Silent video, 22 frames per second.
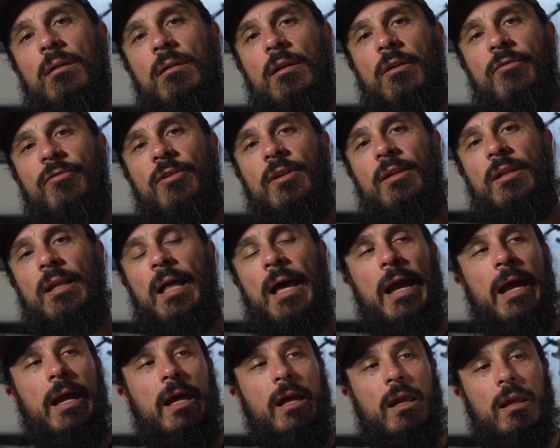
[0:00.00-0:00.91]
if you'd
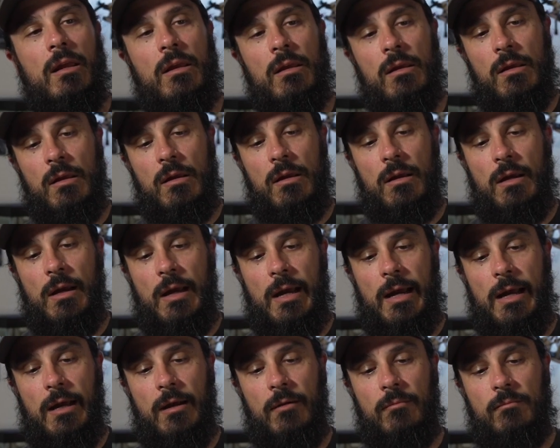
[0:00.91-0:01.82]
like.
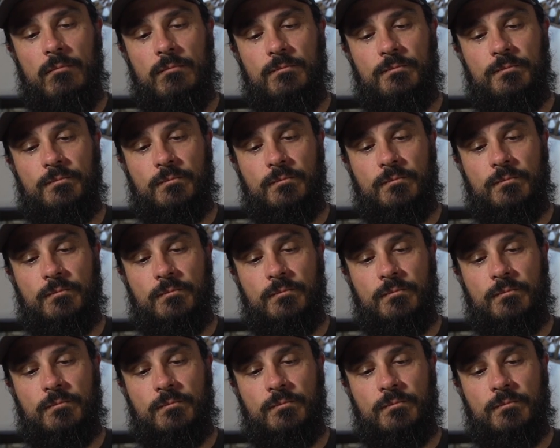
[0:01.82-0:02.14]
I